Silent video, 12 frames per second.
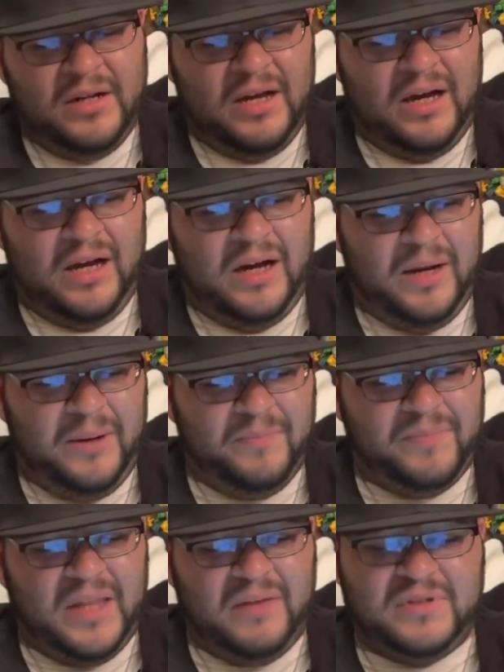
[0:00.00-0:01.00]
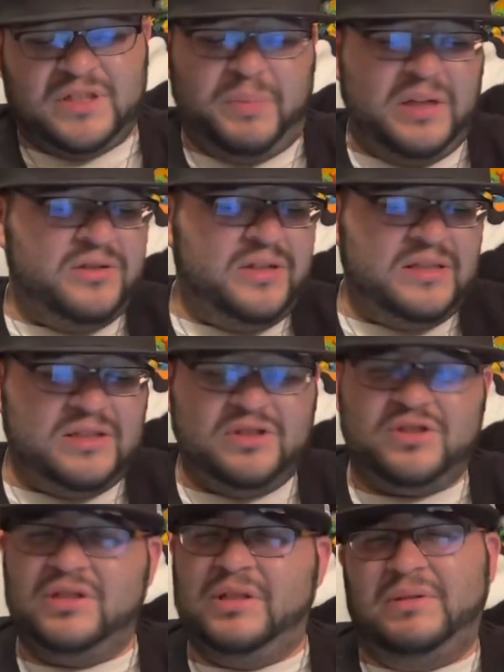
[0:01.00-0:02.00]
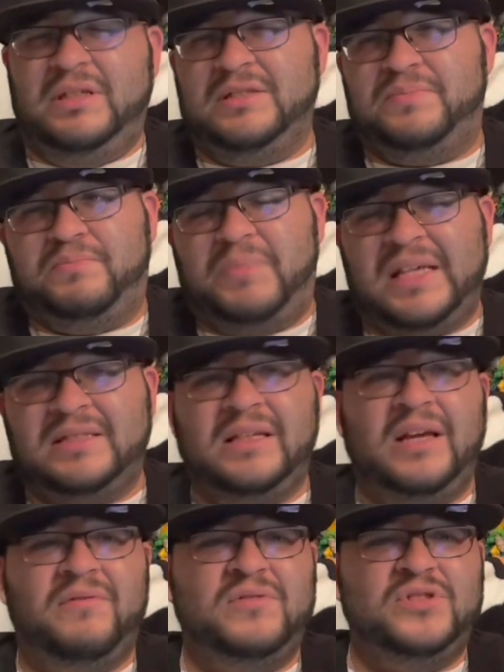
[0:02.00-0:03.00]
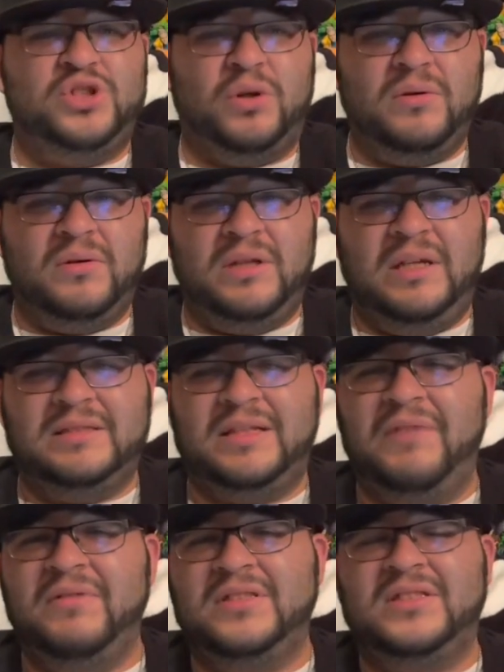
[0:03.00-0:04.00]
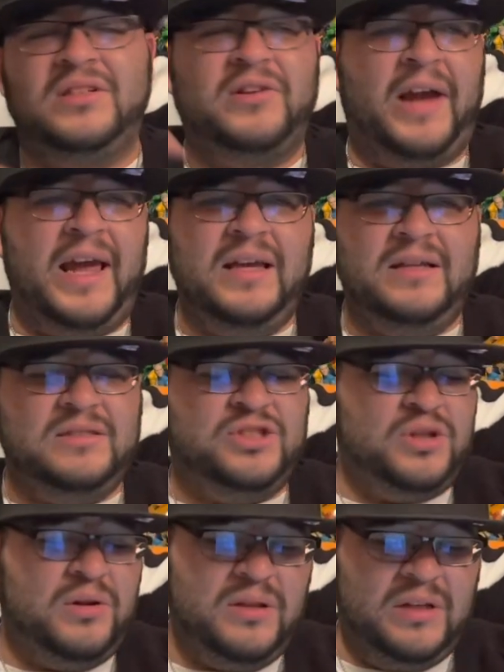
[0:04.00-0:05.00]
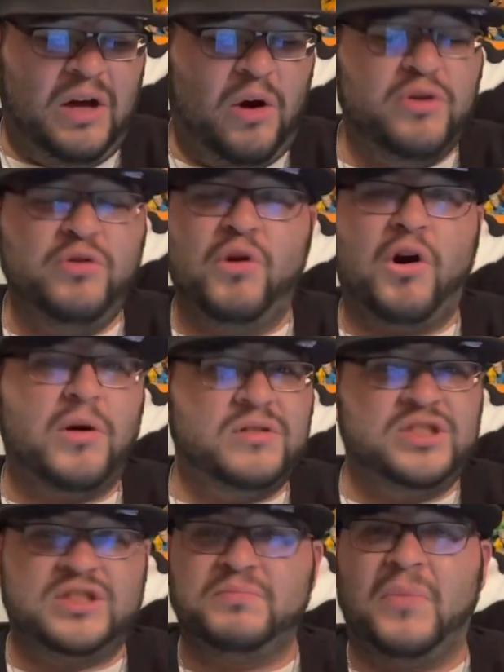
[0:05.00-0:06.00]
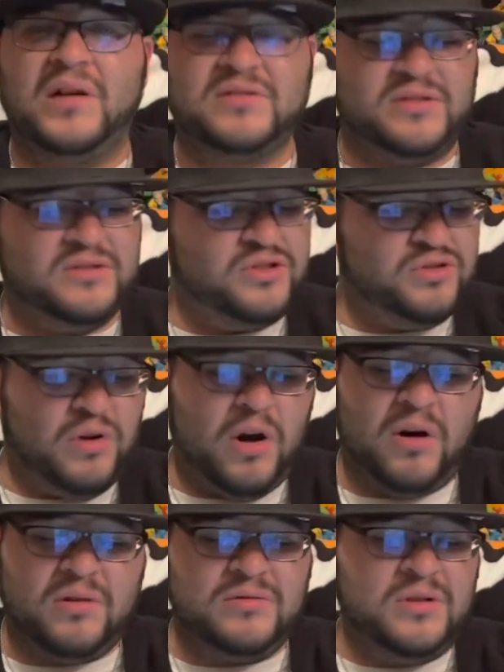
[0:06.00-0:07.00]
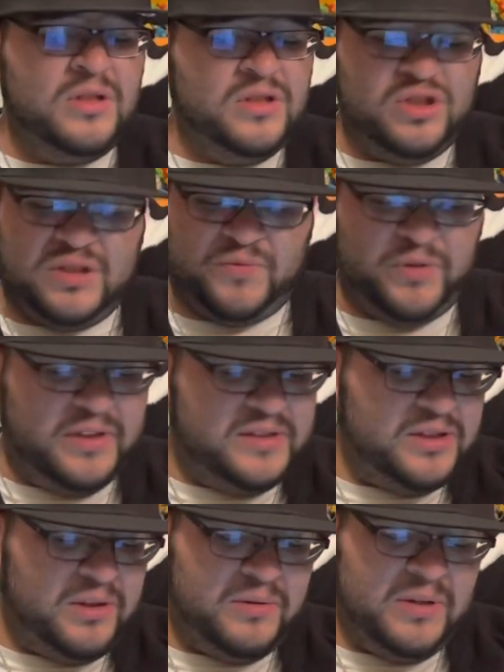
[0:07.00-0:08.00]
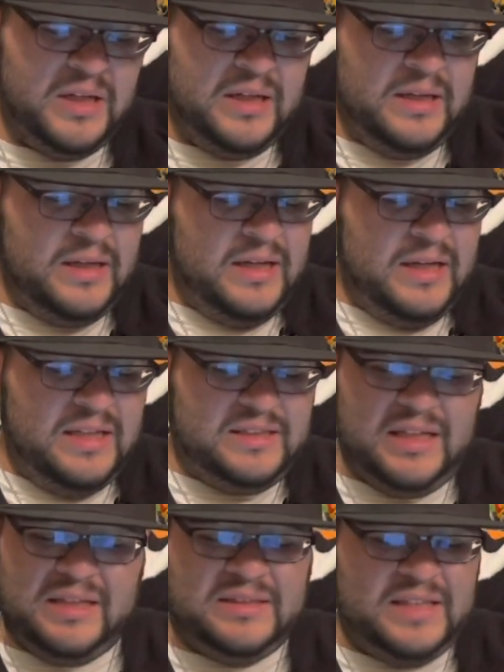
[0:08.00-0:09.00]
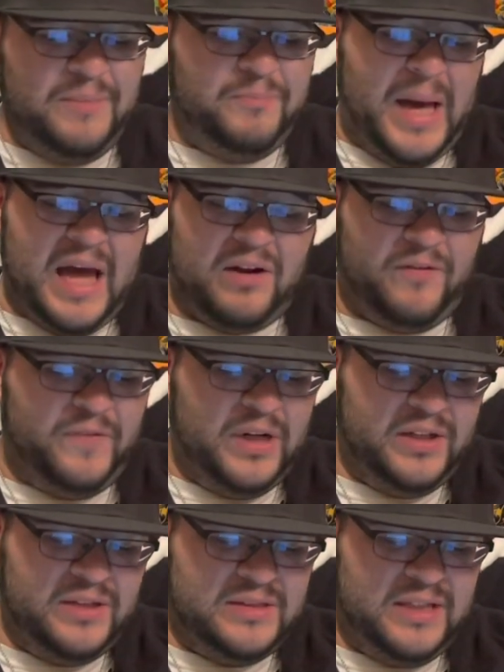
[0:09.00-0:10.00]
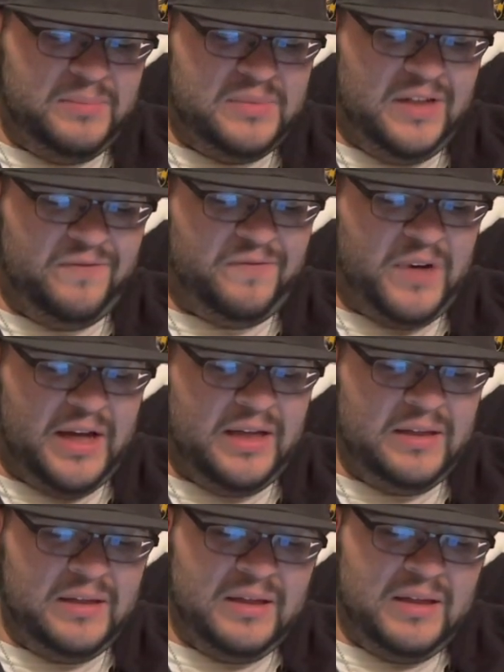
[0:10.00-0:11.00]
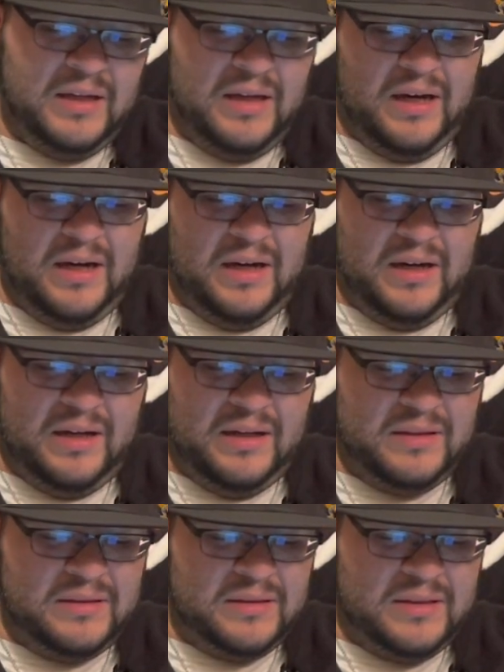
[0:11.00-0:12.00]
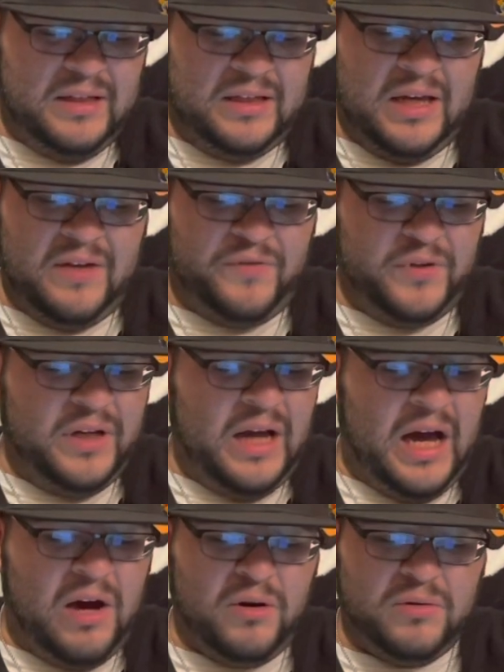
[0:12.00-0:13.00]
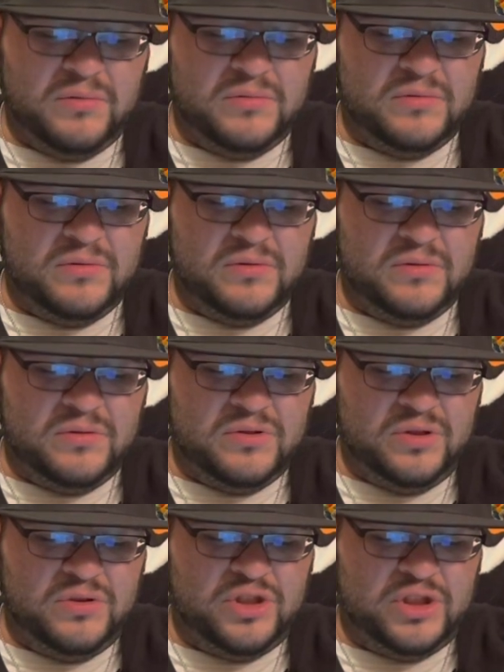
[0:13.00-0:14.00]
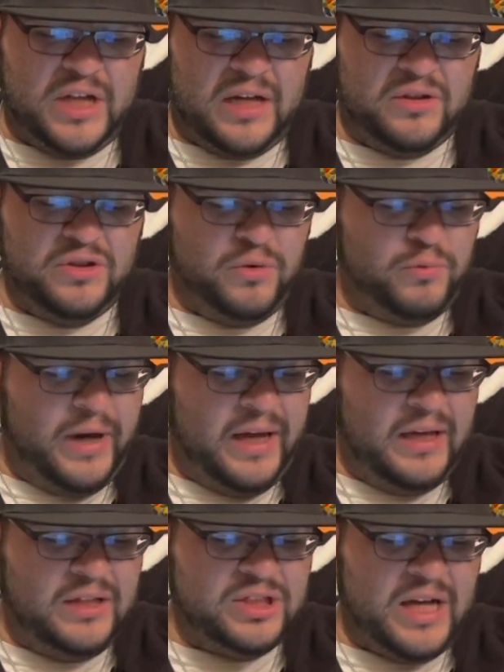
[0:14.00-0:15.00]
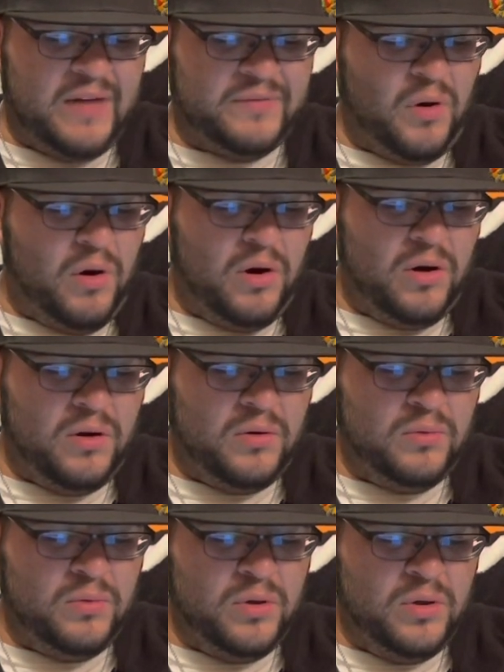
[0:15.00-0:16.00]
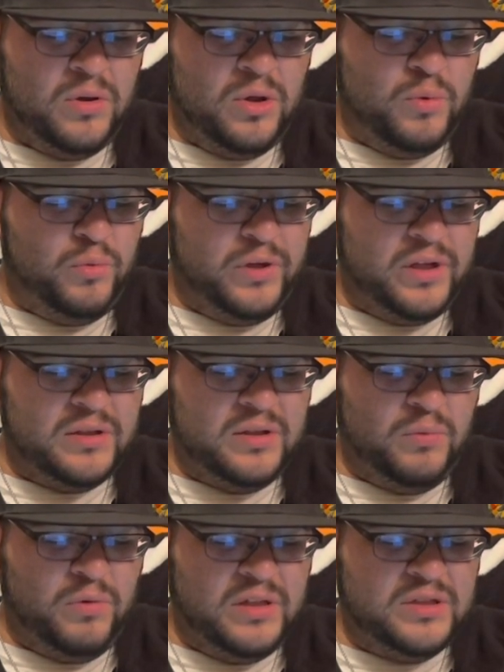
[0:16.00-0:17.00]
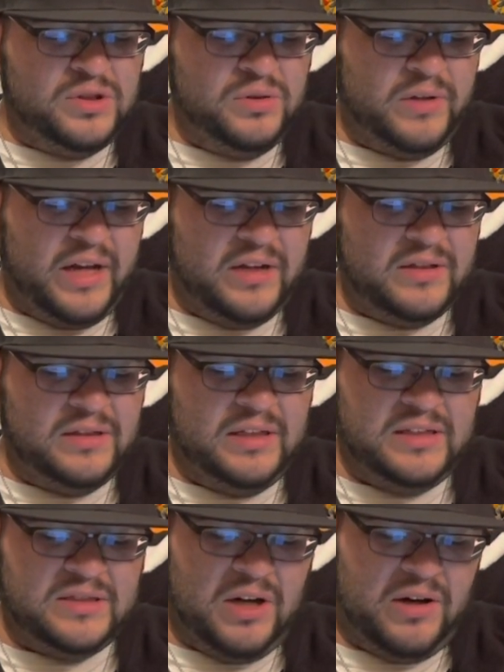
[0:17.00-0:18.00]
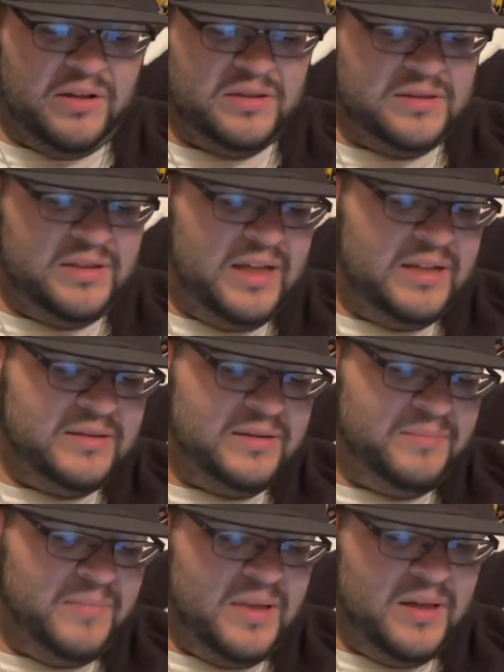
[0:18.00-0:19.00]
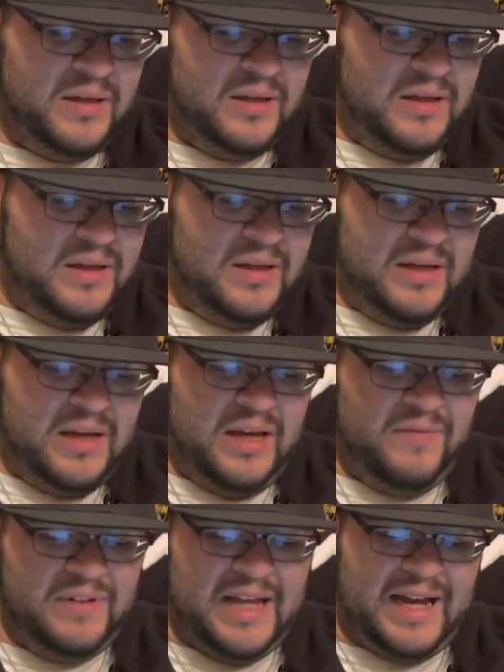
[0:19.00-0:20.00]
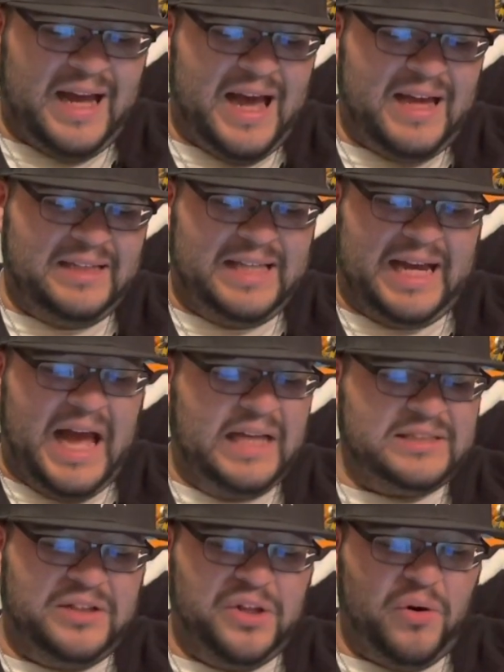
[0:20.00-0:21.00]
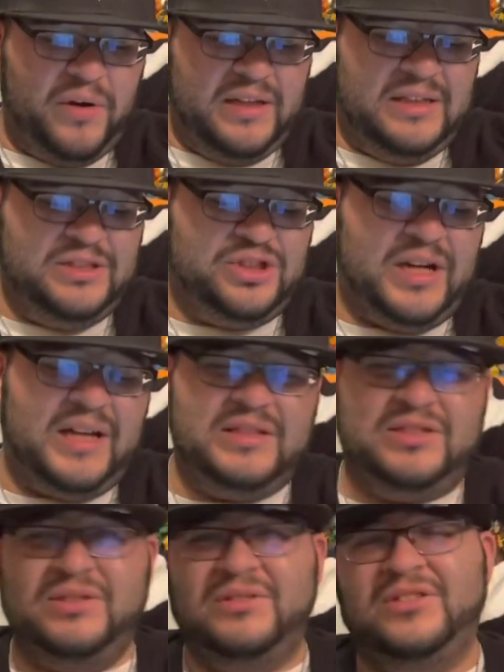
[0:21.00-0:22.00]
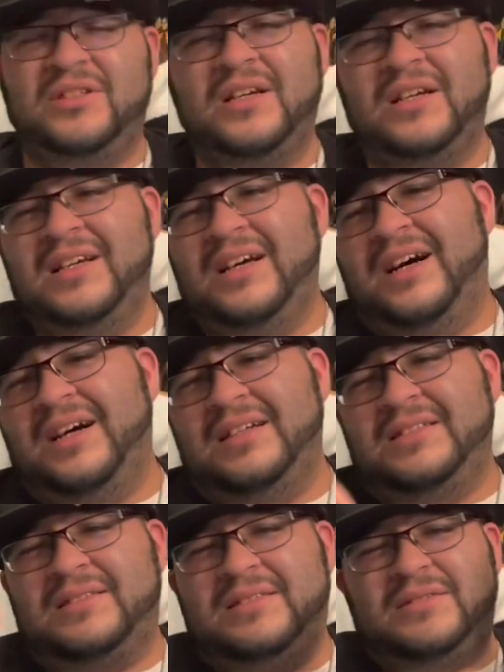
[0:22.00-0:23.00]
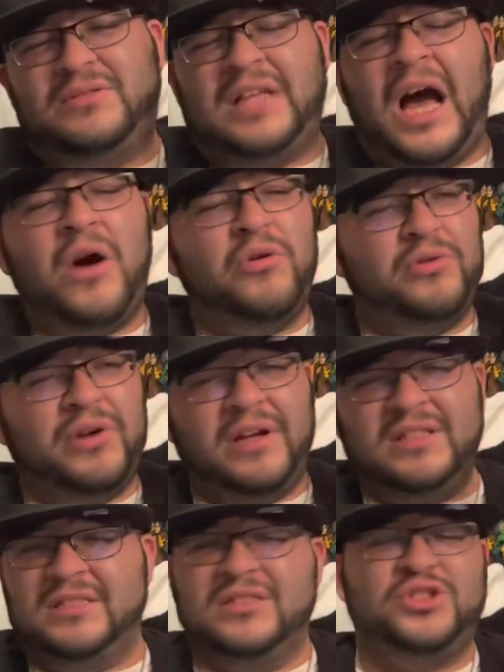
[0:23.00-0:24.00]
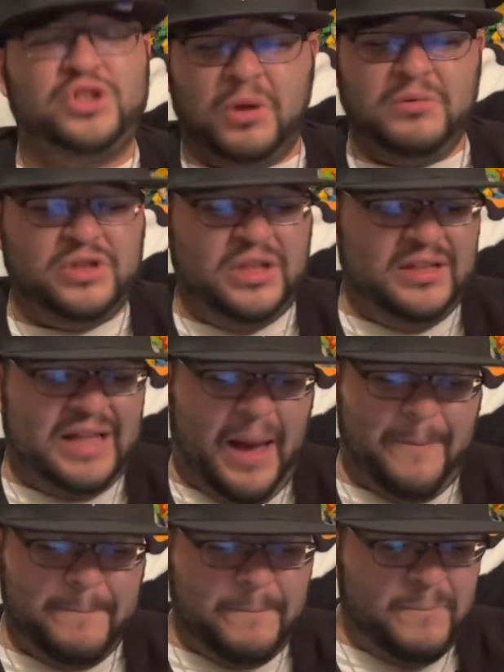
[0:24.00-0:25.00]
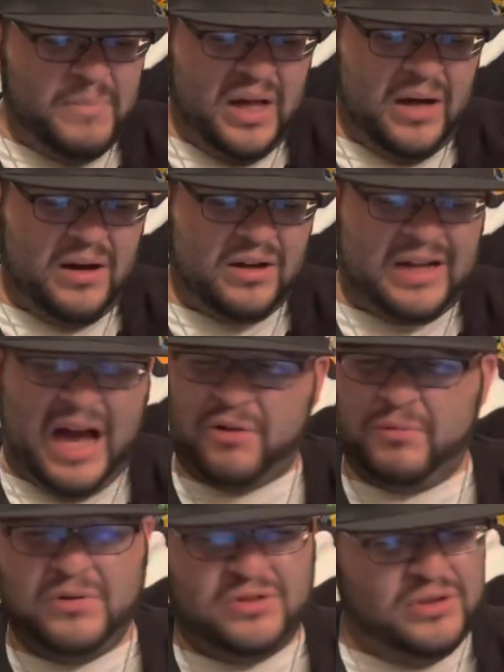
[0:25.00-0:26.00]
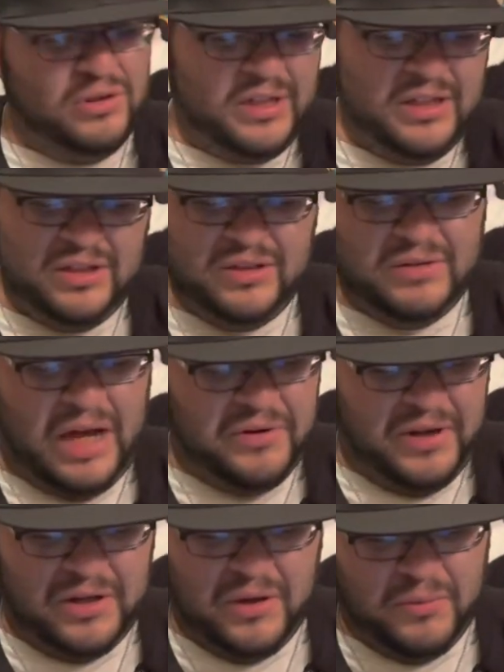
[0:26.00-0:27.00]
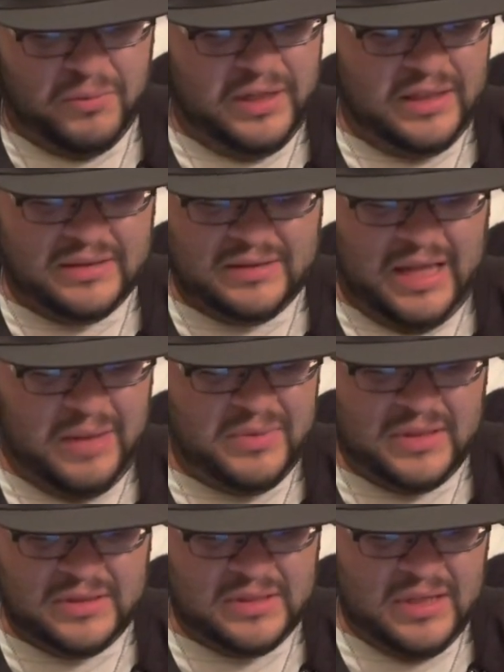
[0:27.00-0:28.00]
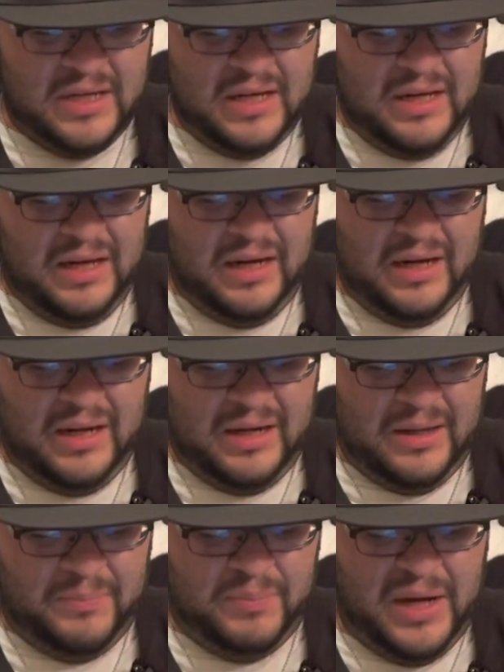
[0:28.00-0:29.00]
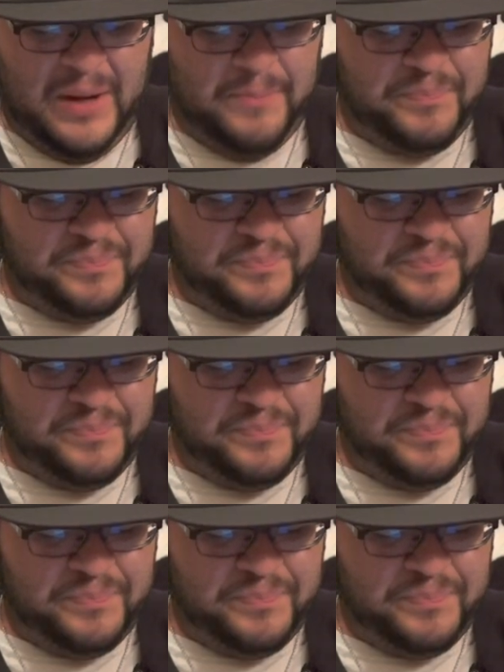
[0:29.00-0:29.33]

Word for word: Um, and what Spinner is, he's basically giving show, he's giving into their hate, he's showing all oh, you are just monsters. You're all just freaks. So it's a deep battle, very deep, deep fight. Uh, think carefully how to channel your rage. After all, we're the ones who carry these scars. Yeah, see, even that guy, that guy's annoying. He's trying to uh, downgrade Shoji, that uh, cockroach-looking dude. I don't even know what his name is, uh, but